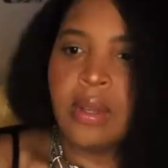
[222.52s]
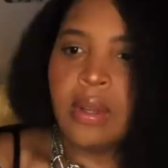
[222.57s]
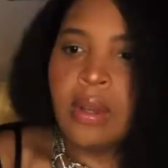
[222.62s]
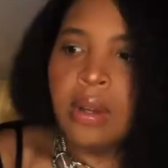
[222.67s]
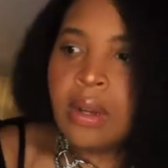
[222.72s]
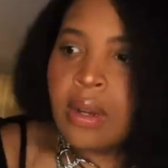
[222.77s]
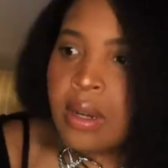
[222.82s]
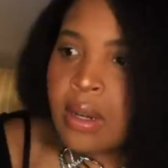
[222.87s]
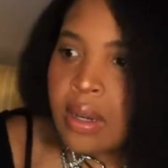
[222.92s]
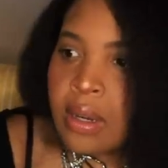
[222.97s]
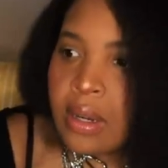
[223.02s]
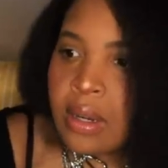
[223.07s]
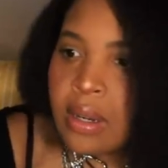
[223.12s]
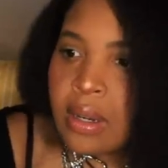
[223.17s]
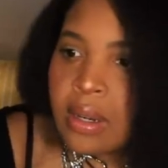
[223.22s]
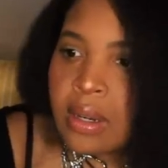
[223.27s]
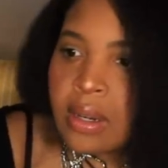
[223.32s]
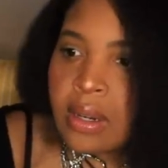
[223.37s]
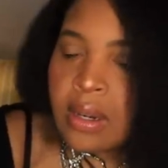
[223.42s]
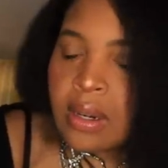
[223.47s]
He can't
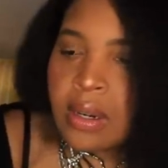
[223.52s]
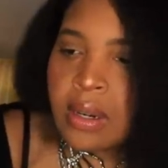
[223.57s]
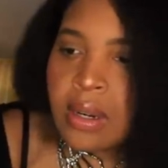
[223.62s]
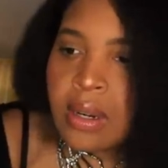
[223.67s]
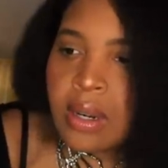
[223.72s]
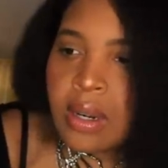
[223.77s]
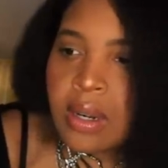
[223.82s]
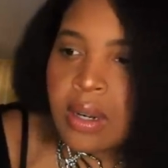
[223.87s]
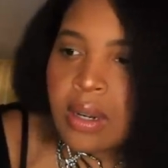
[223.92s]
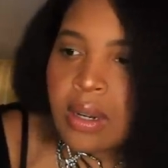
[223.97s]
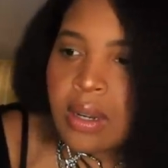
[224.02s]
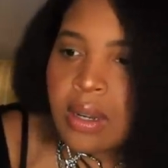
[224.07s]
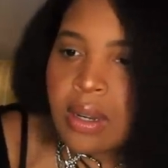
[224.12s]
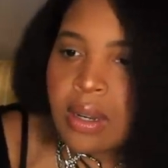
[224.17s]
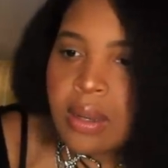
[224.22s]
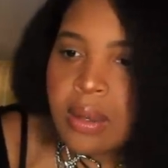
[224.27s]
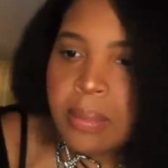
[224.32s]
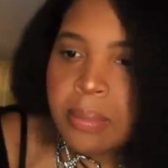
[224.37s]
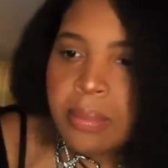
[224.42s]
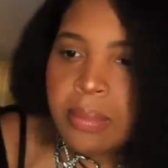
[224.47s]
speak. He
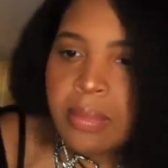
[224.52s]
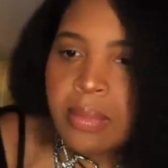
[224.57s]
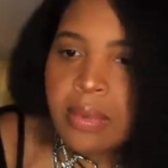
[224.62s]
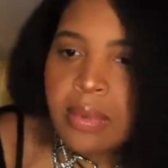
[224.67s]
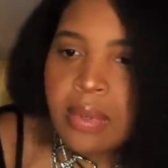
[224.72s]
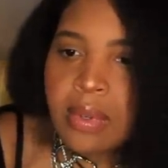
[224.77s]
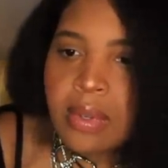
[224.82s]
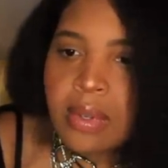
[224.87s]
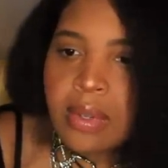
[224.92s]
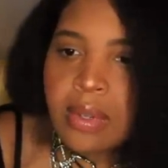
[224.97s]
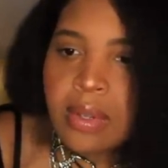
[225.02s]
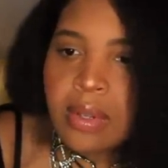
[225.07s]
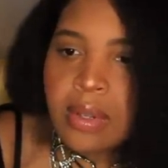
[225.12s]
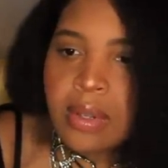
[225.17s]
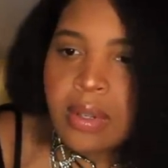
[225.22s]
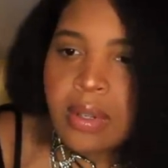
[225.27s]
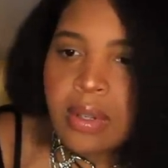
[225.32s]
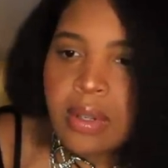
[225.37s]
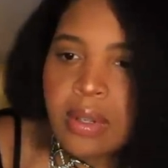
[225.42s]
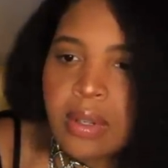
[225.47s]
just chooses not
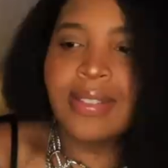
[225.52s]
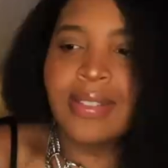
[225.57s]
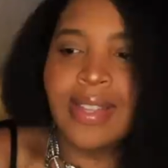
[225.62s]
to.